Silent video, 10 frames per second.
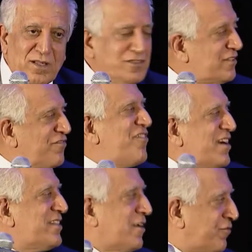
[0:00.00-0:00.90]
It's a
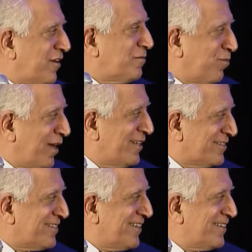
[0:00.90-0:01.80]
very different place
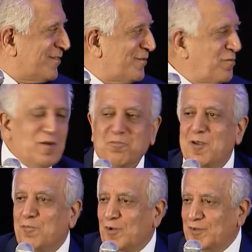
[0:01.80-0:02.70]
than
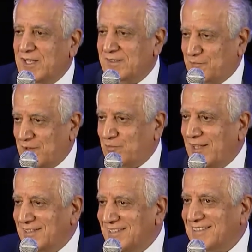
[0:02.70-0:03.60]

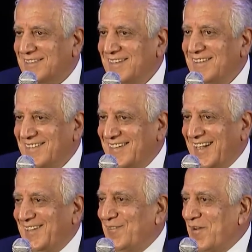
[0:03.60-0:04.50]
places
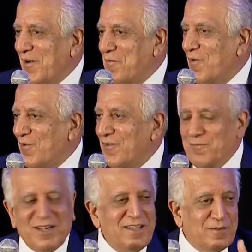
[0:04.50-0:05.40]
that we are more
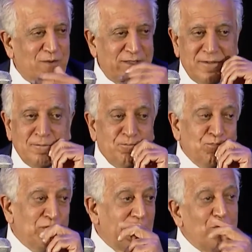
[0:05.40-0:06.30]
familiar with.
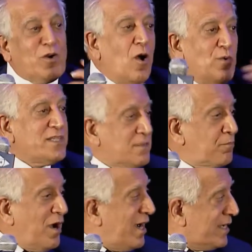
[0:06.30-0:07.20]
And we're always
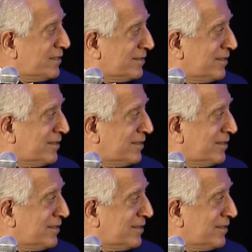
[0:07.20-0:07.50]
surprised.